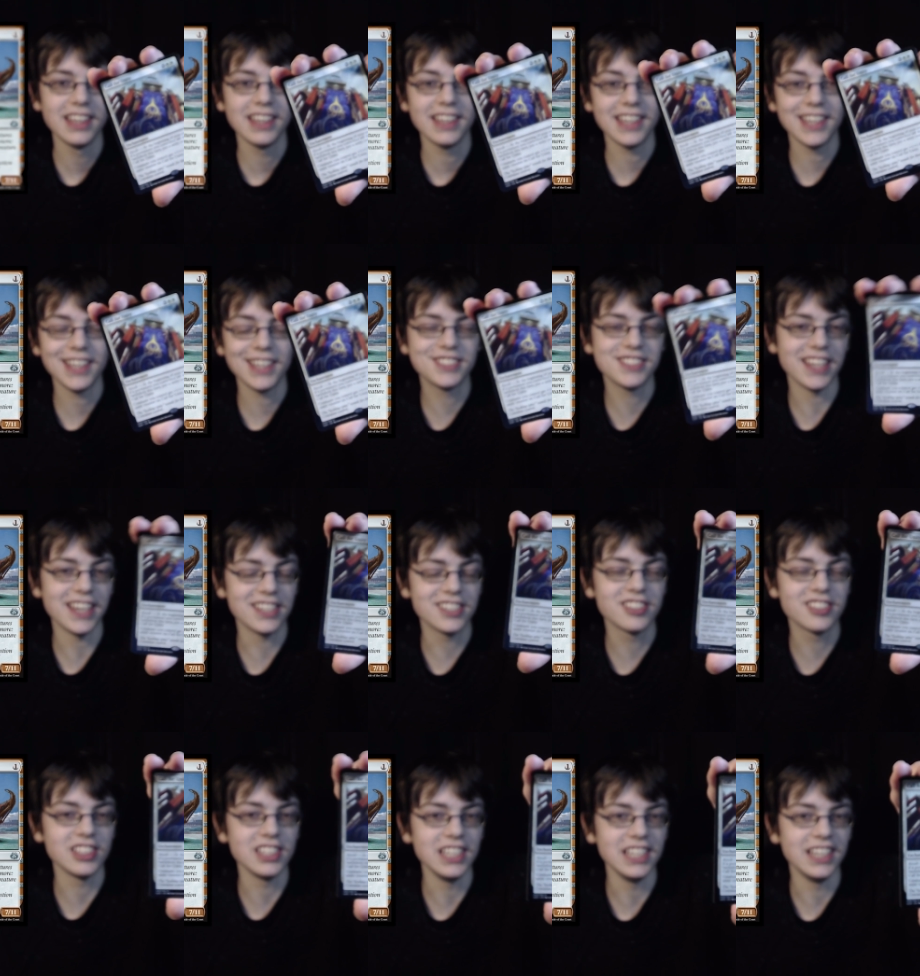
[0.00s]
it's
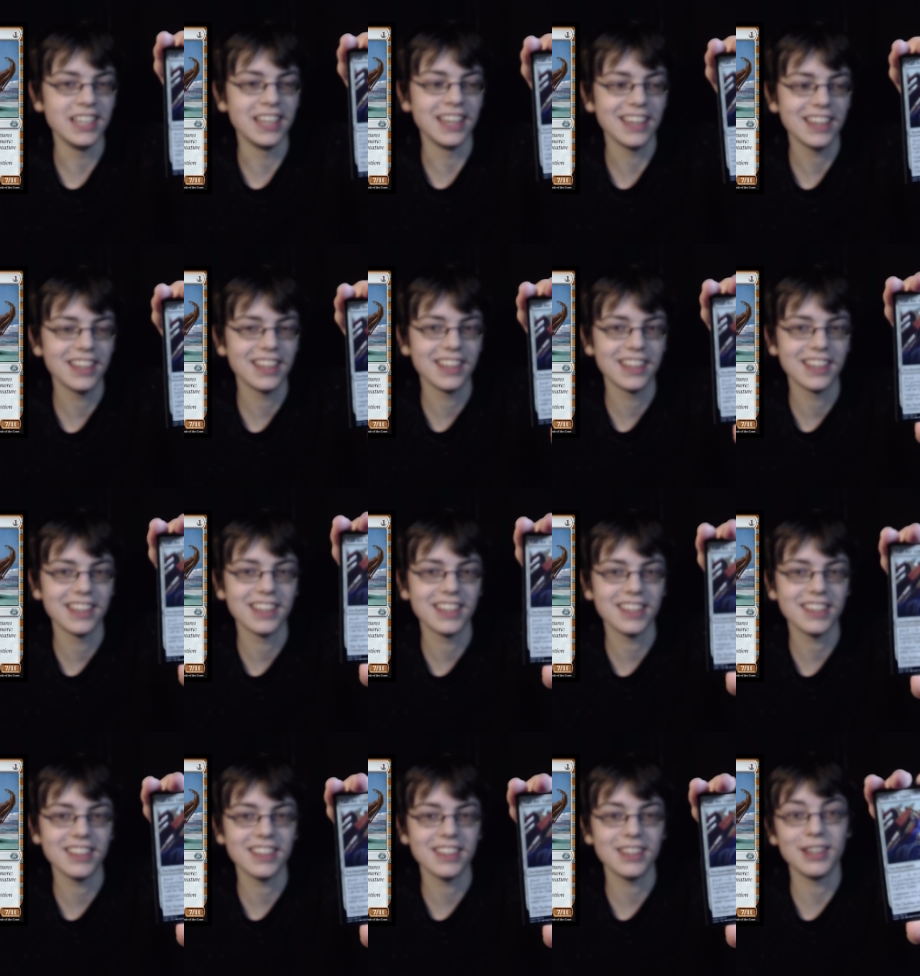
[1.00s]
actually
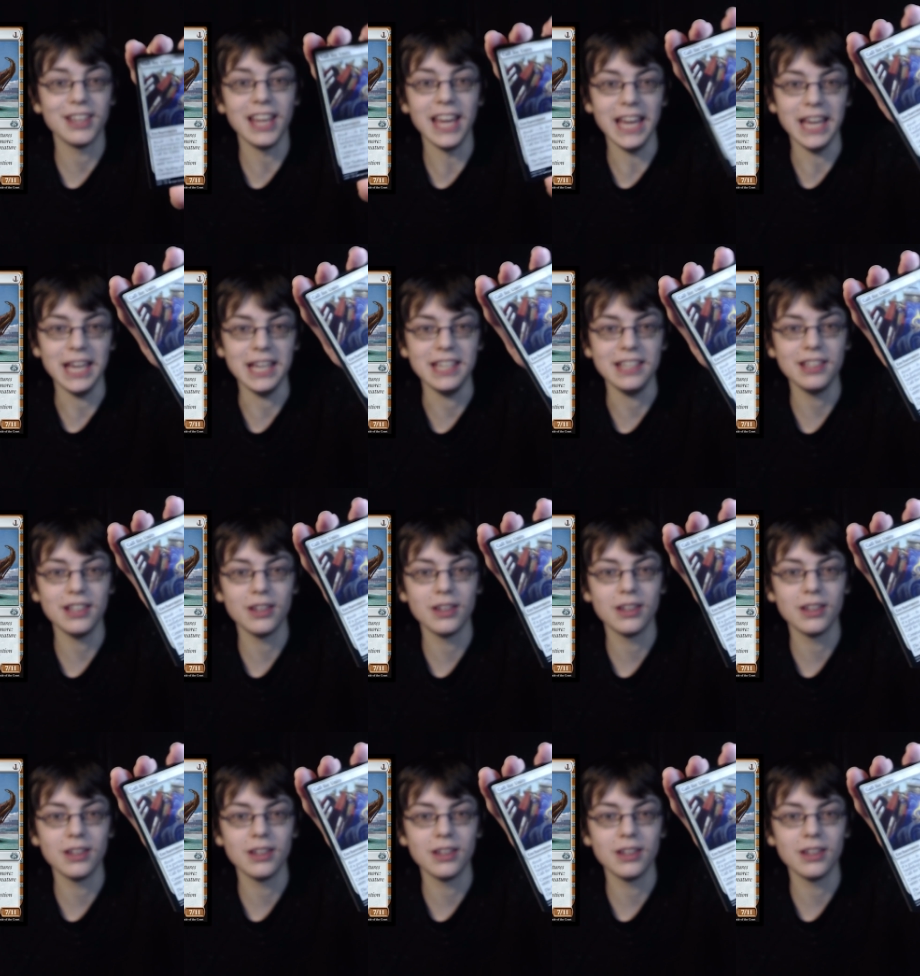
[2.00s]
a